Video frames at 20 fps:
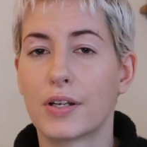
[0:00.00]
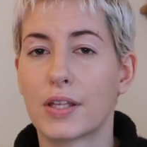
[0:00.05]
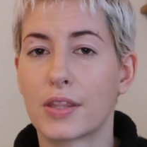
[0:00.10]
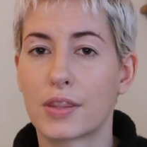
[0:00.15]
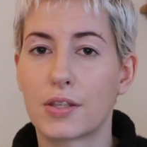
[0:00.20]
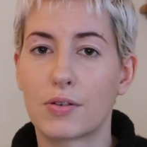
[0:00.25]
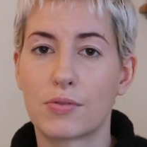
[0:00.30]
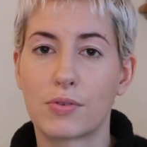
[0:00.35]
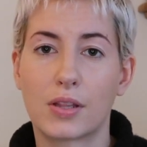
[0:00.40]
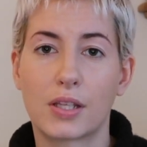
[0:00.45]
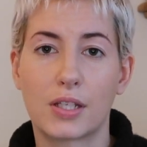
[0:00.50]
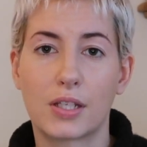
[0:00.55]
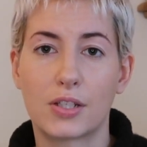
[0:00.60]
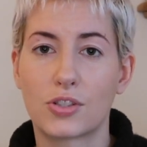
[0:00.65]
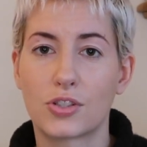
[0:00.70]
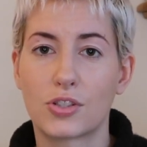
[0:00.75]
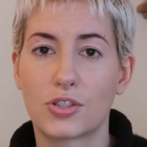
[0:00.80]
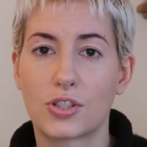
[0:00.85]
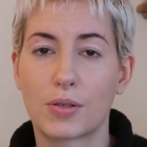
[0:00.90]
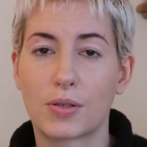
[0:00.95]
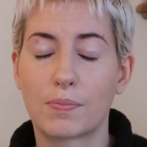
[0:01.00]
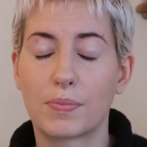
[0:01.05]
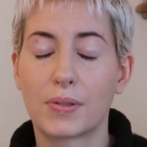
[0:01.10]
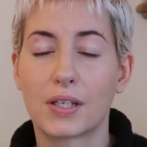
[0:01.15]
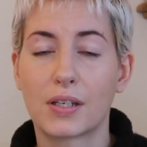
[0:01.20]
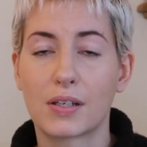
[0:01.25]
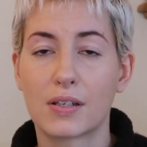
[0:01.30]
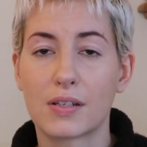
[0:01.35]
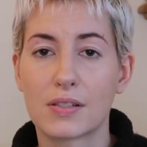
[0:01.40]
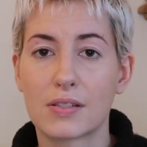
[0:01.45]
and the relationship,
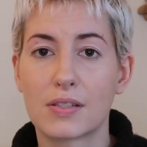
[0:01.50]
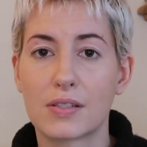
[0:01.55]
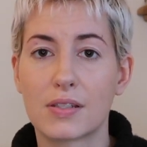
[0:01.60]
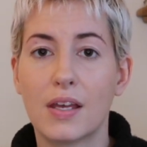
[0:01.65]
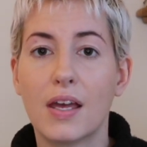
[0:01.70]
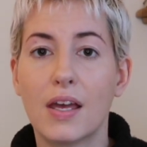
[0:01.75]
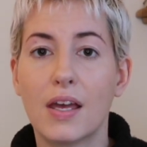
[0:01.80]
because